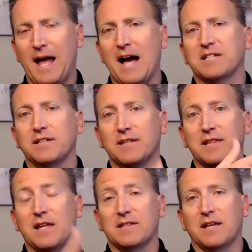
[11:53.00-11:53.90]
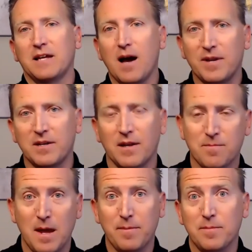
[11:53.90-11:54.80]
asking that they come
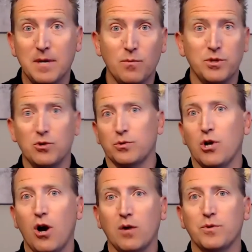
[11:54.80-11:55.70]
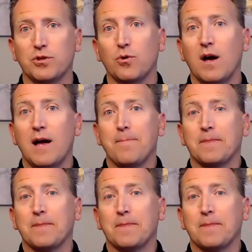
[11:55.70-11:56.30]
and maybe meet with you or talk with you.